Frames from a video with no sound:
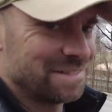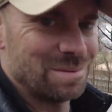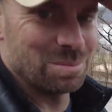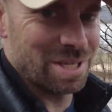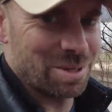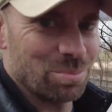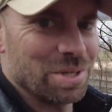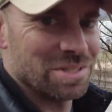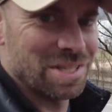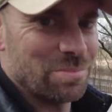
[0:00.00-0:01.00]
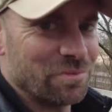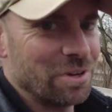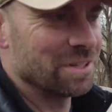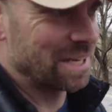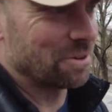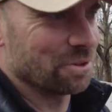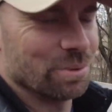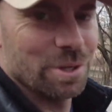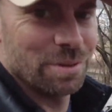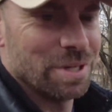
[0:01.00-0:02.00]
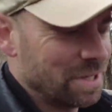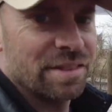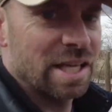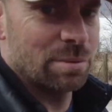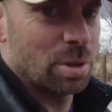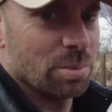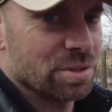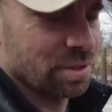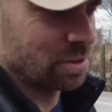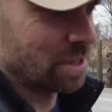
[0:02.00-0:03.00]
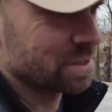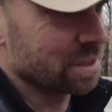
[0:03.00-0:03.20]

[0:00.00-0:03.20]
It seems like a pretty steep fall down to the road. I think I'm almost across